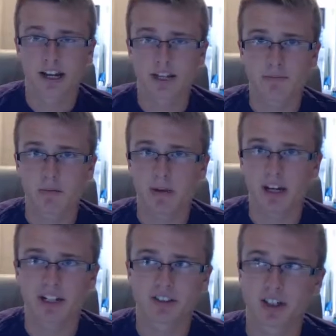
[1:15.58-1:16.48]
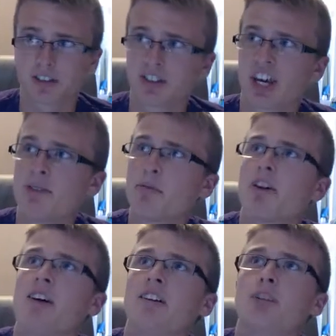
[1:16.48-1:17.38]
I guess my black socks came
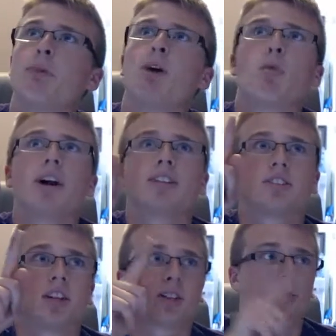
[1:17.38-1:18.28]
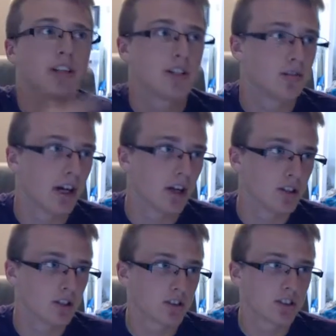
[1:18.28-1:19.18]
around and my white socks went around.
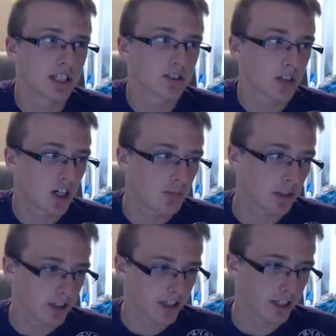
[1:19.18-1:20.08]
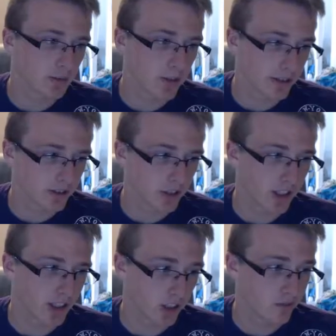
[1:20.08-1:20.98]
That's karma at its best
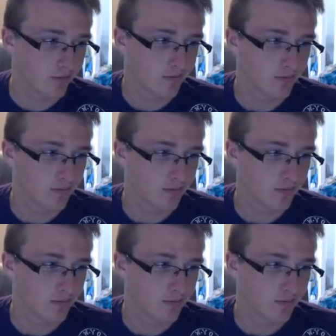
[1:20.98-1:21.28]
right there.